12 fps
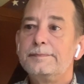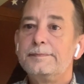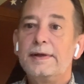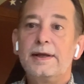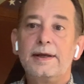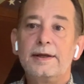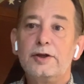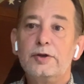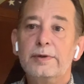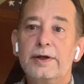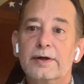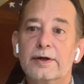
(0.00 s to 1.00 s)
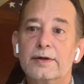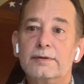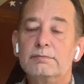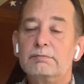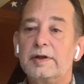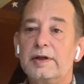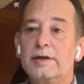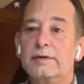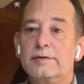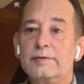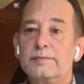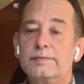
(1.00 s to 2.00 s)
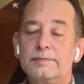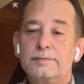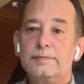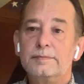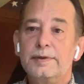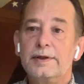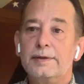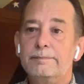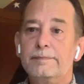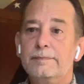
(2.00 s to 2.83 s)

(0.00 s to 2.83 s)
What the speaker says: A, human error, and B,